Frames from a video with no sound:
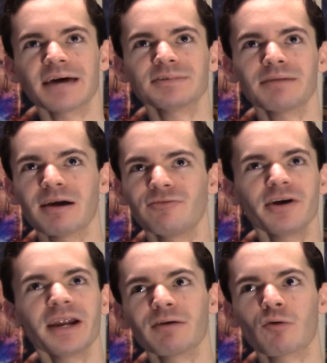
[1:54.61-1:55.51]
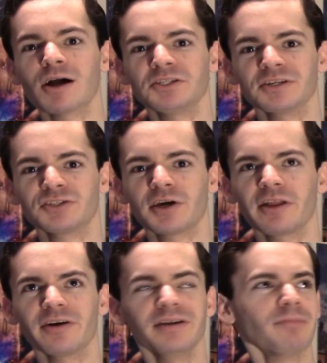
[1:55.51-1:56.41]
laptop. My friend and I were watching this
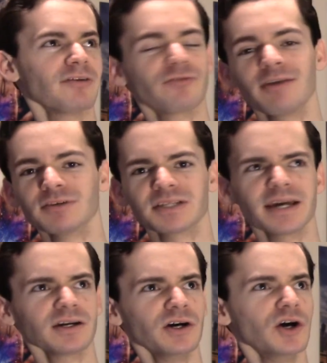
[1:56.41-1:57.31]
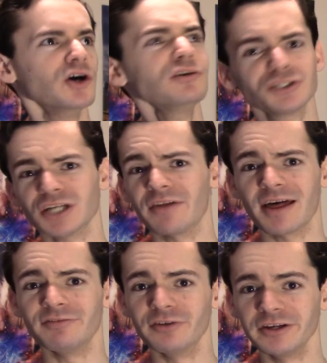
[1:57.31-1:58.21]
trailer and my friend was like, "Who shot
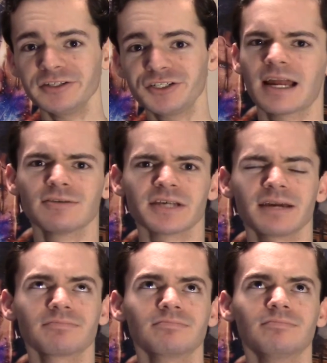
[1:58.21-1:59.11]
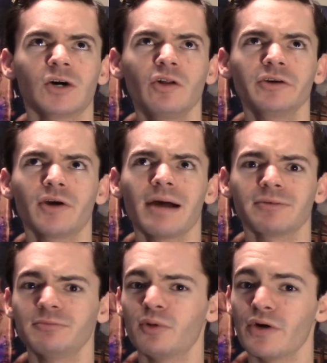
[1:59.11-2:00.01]
that footage?" And I was like, holy crap,
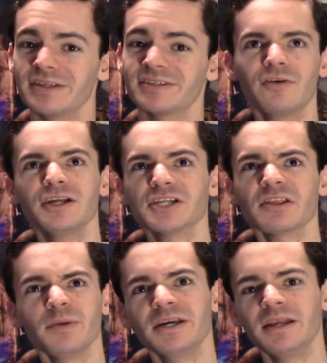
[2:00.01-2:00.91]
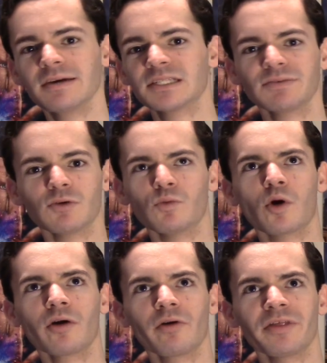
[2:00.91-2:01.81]
good point. Footage at the beginning of Civil
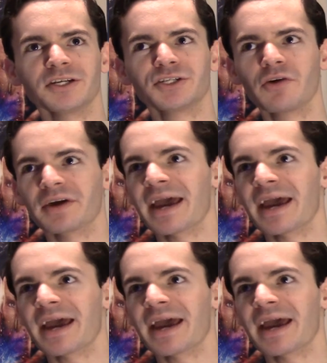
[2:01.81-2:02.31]
War where they show the